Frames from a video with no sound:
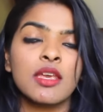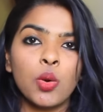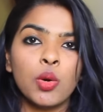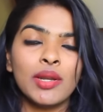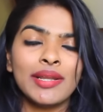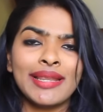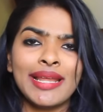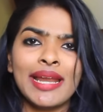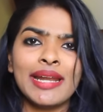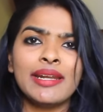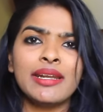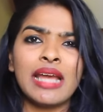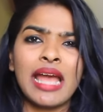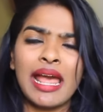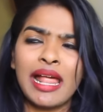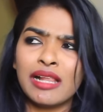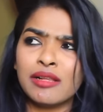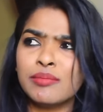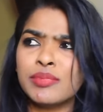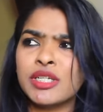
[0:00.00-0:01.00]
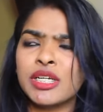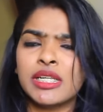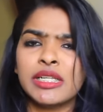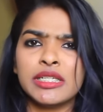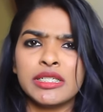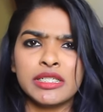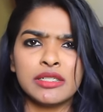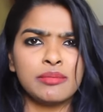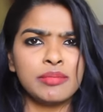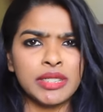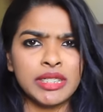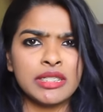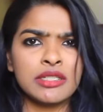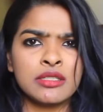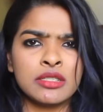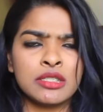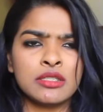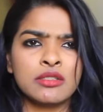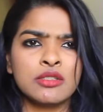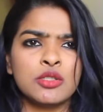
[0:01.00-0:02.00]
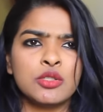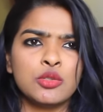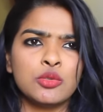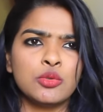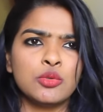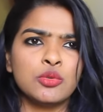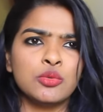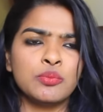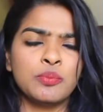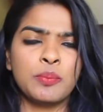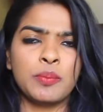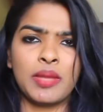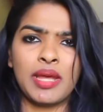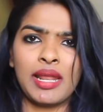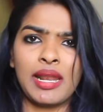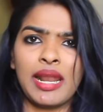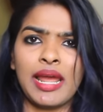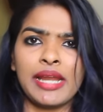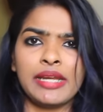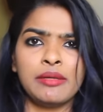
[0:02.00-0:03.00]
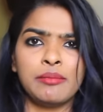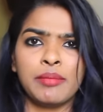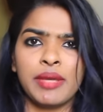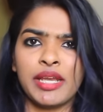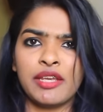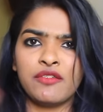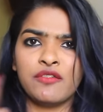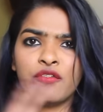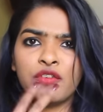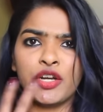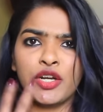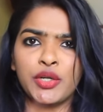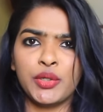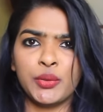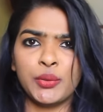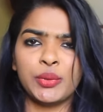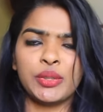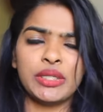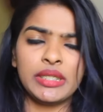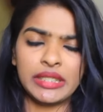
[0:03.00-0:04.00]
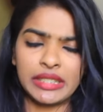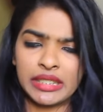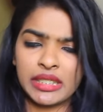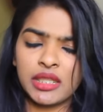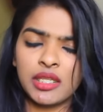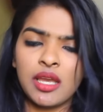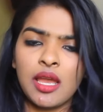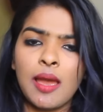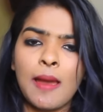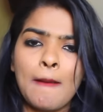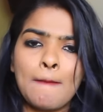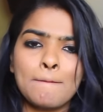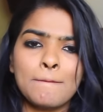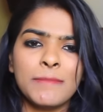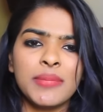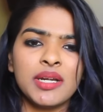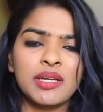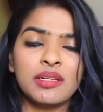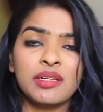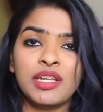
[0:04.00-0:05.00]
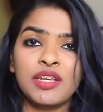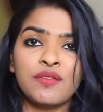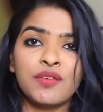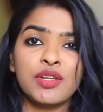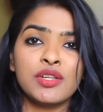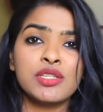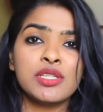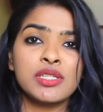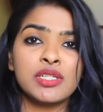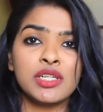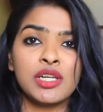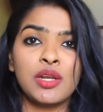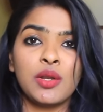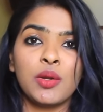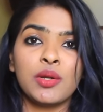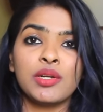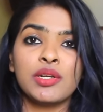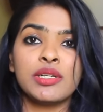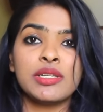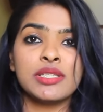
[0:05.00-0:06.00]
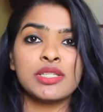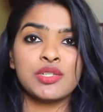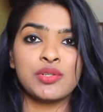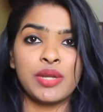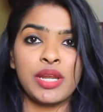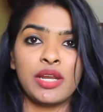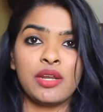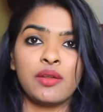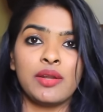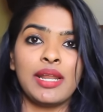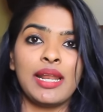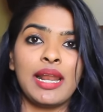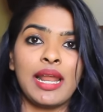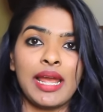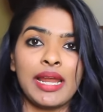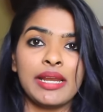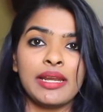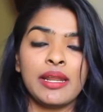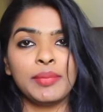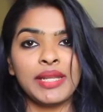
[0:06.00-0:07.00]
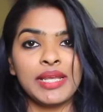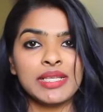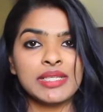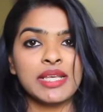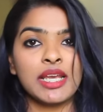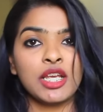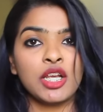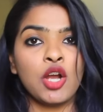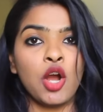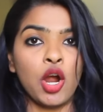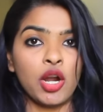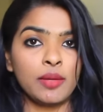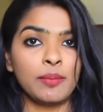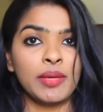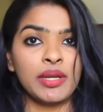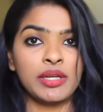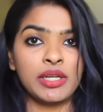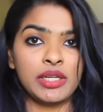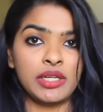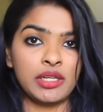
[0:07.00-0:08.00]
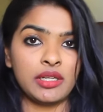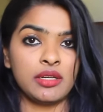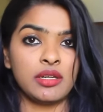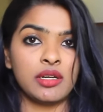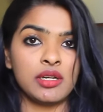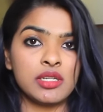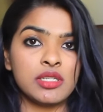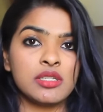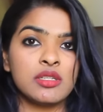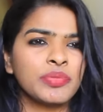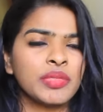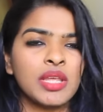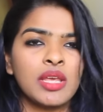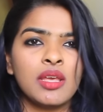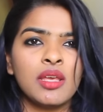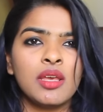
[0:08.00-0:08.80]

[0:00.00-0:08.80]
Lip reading: So that helped a little bit to align my front two teeth, but they were still not straight or aligned. Place I got my retainers,